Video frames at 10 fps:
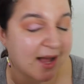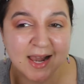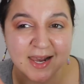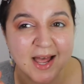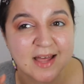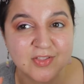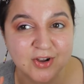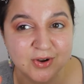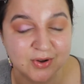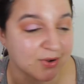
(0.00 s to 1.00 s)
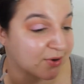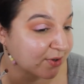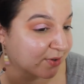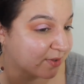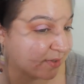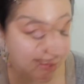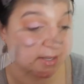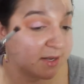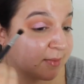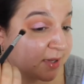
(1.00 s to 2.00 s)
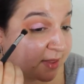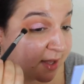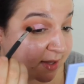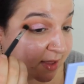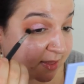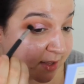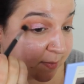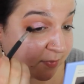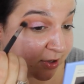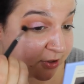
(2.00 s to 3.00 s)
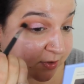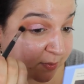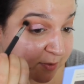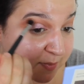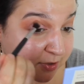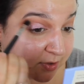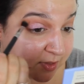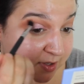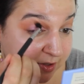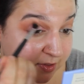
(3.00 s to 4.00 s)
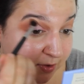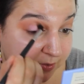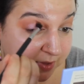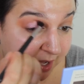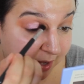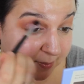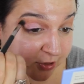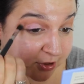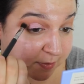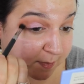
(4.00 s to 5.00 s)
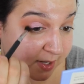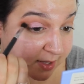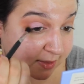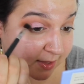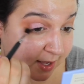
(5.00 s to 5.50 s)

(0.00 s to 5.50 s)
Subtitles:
I like the look. And then I'm gonna take that same brush that we've been using this whole time and just blend